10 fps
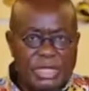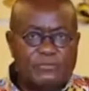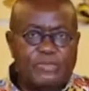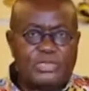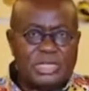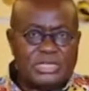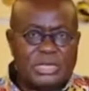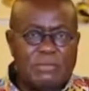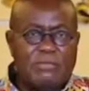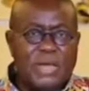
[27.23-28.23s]
have put us
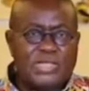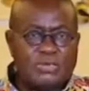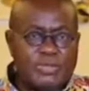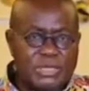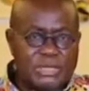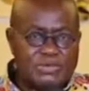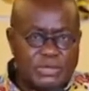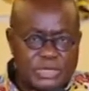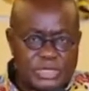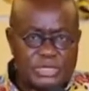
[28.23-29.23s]
in a much better
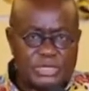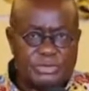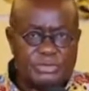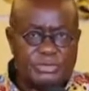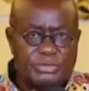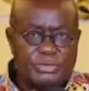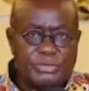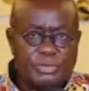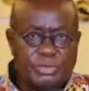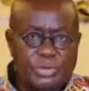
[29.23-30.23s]
position
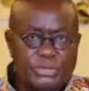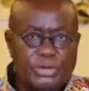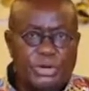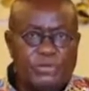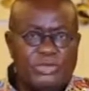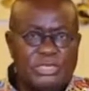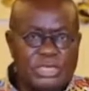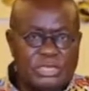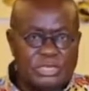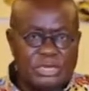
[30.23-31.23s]
to
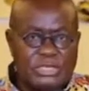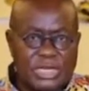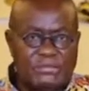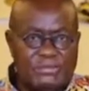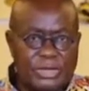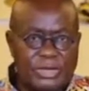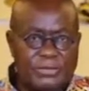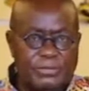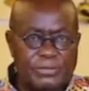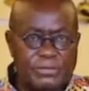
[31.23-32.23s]
oversee successfully
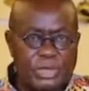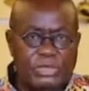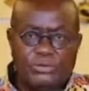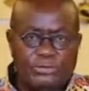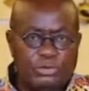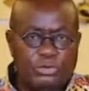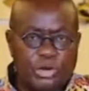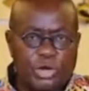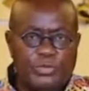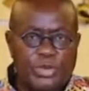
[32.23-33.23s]
the full
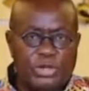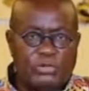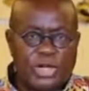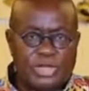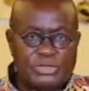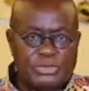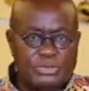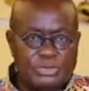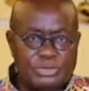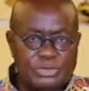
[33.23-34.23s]
reopening of our
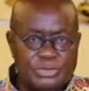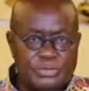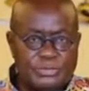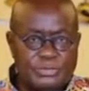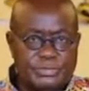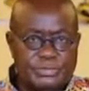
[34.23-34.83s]
schools.